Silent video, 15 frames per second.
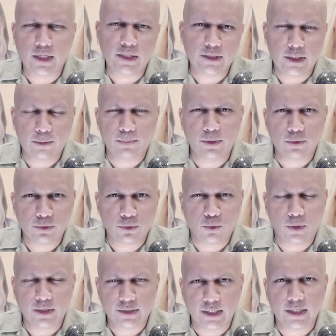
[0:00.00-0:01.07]
D C appeals
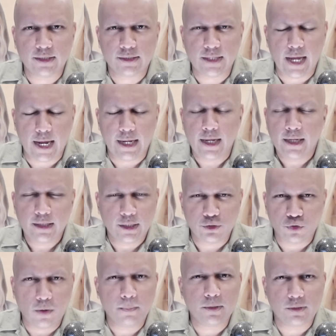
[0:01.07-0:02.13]
court is going to say that
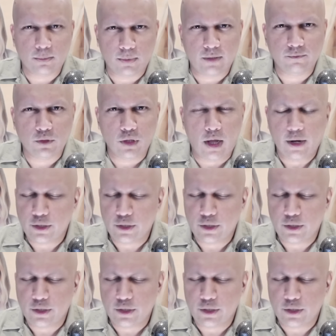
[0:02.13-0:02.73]
Trump is above the law.